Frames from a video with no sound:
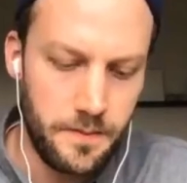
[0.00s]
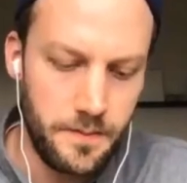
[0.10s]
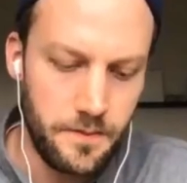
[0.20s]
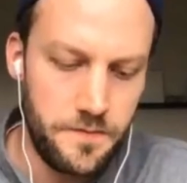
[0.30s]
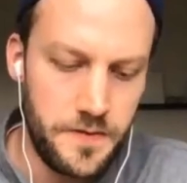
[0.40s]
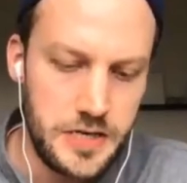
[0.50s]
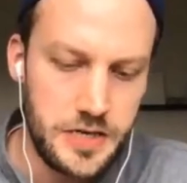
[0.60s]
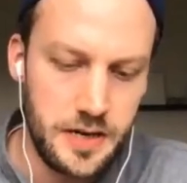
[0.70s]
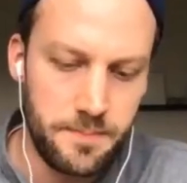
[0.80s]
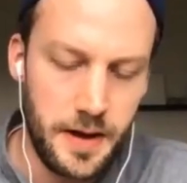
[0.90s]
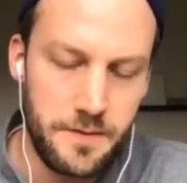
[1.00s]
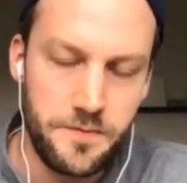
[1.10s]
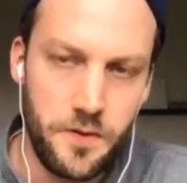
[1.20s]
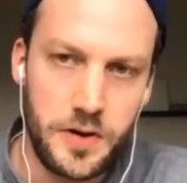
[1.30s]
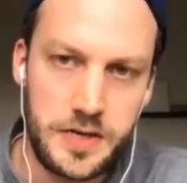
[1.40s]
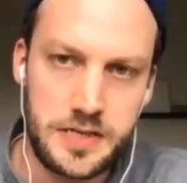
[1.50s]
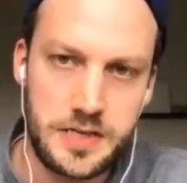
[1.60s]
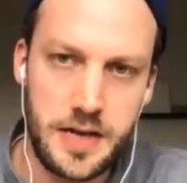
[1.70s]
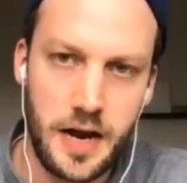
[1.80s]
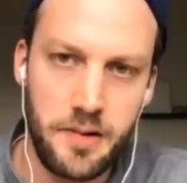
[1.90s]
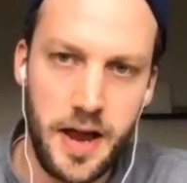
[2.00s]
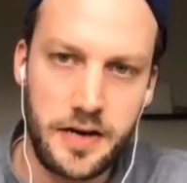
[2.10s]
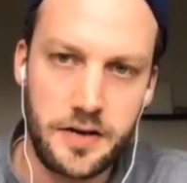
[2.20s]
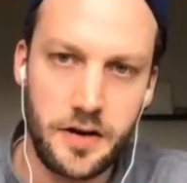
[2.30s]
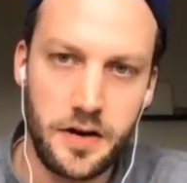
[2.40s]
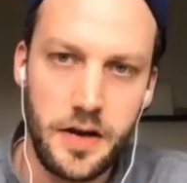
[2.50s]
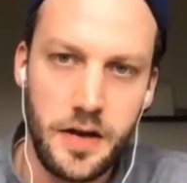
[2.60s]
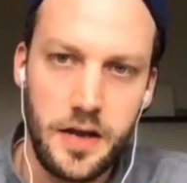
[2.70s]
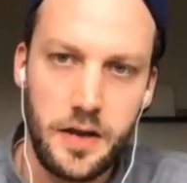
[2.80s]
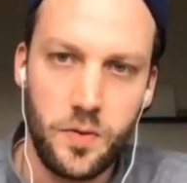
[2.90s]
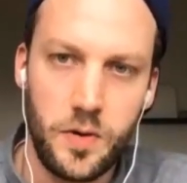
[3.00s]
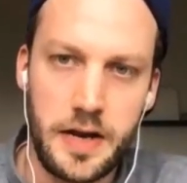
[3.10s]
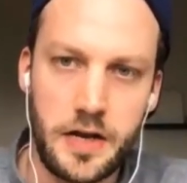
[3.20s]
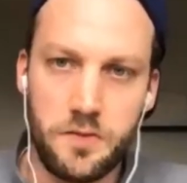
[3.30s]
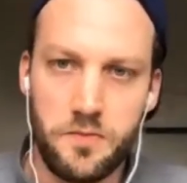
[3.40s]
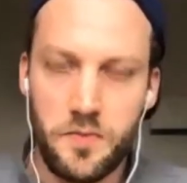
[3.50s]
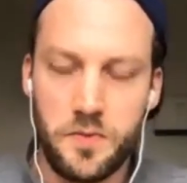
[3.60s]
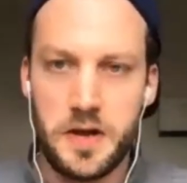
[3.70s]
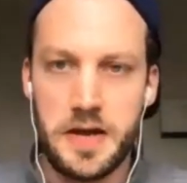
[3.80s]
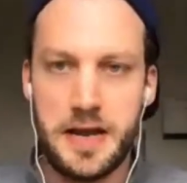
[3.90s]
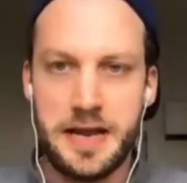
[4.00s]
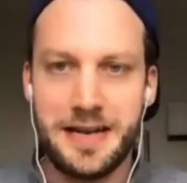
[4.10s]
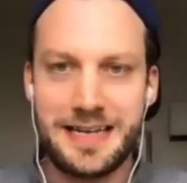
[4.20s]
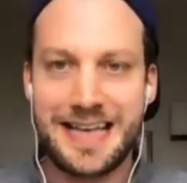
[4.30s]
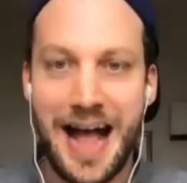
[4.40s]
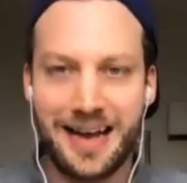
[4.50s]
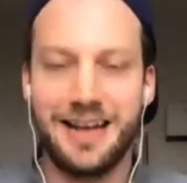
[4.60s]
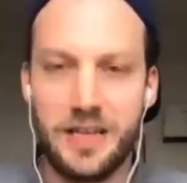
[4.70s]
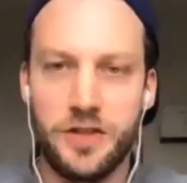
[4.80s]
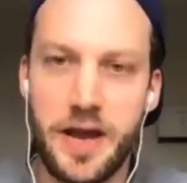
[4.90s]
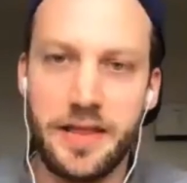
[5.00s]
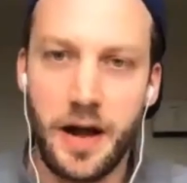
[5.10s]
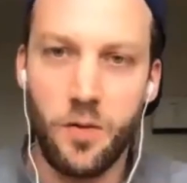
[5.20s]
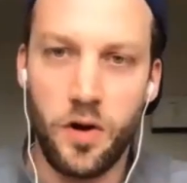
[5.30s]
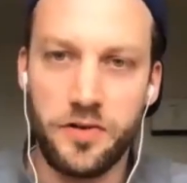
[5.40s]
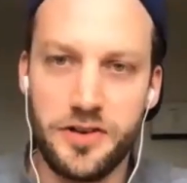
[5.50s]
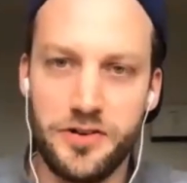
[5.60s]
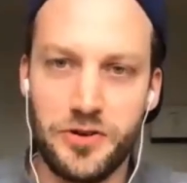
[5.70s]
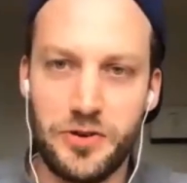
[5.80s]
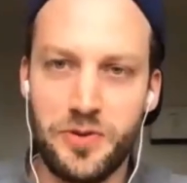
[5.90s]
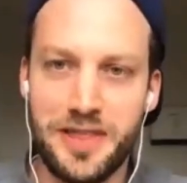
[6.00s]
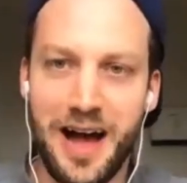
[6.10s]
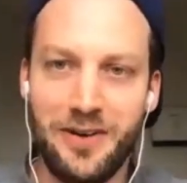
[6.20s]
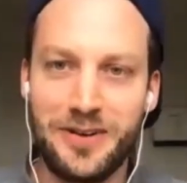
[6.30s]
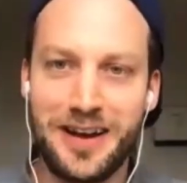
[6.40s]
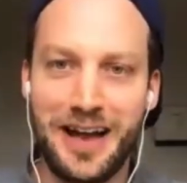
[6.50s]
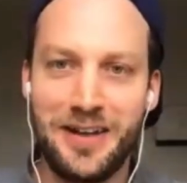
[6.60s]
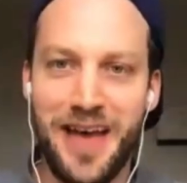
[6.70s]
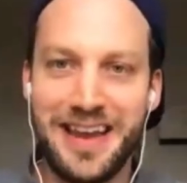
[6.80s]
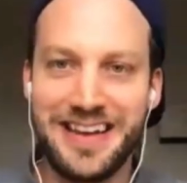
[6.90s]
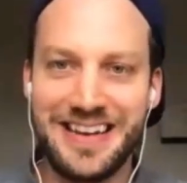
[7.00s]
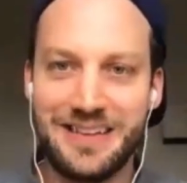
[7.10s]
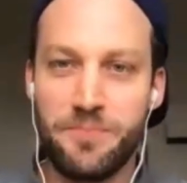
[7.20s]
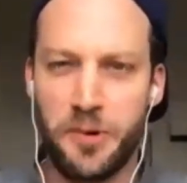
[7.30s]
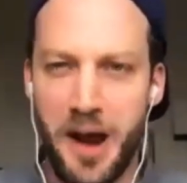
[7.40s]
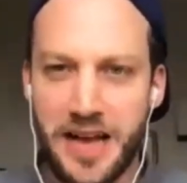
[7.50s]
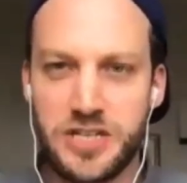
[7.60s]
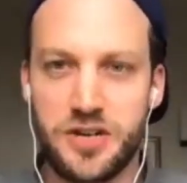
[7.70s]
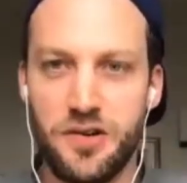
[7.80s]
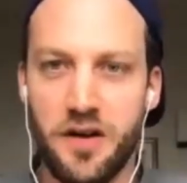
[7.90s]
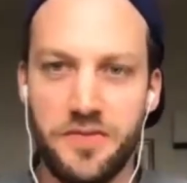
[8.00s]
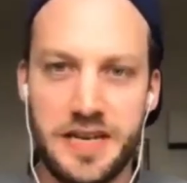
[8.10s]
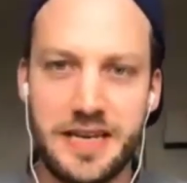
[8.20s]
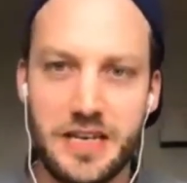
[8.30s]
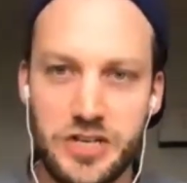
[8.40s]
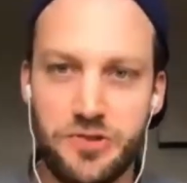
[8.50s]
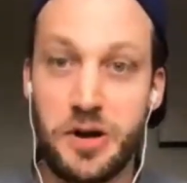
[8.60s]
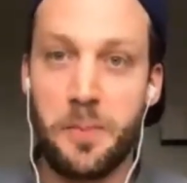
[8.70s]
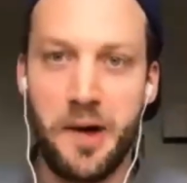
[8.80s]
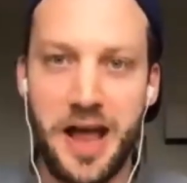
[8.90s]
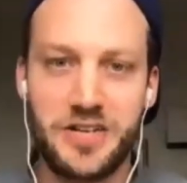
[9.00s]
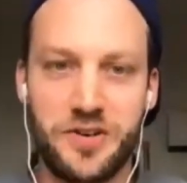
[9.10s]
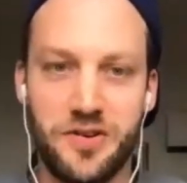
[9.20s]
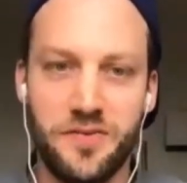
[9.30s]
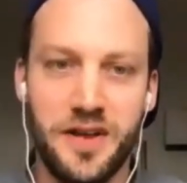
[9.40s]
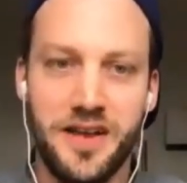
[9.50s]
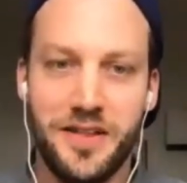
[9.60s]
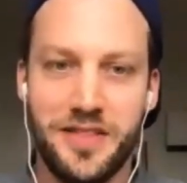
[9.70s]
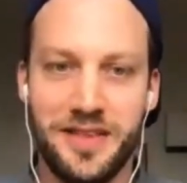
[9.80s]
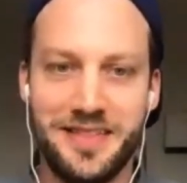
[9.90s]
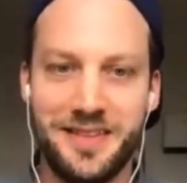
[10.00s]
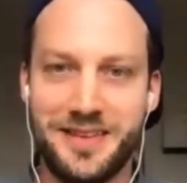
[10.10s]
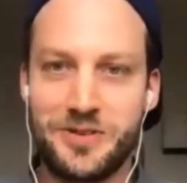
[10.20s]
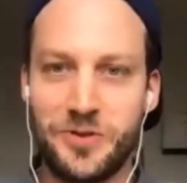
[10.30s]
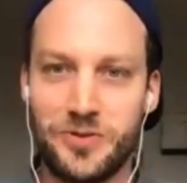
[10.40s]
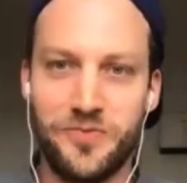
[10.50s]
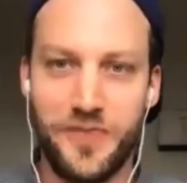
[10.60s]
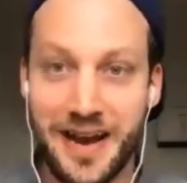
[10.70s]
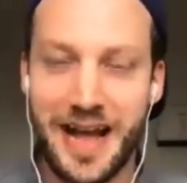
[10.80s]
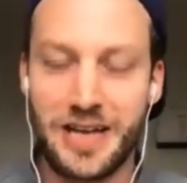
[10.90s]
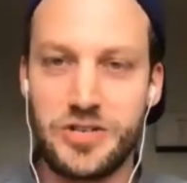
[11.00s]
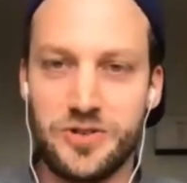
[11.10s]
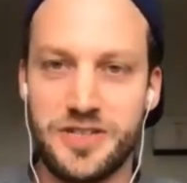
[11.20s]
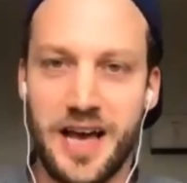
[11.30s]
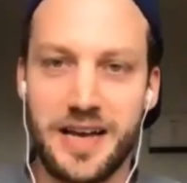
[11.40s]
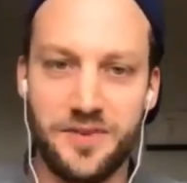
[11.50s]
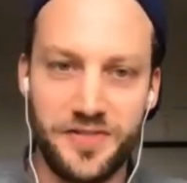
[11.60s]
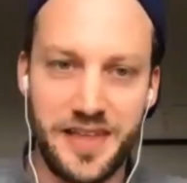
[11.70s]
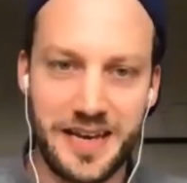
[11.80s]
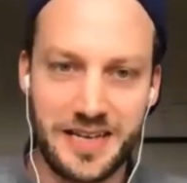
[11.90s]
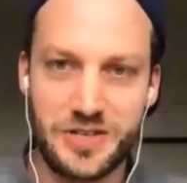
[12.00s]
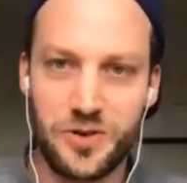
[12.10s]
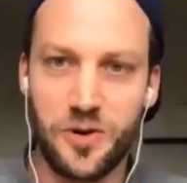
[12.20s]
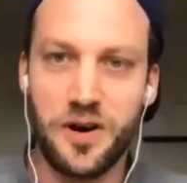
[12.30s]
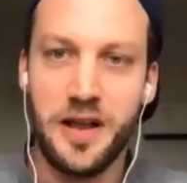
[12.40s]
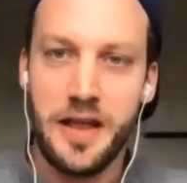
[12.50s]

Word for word: vision and my voice as a director in a in, in exactly the way that I wanted to without kind of any pressure of the industry or pressure of the, the sort of financial side of things or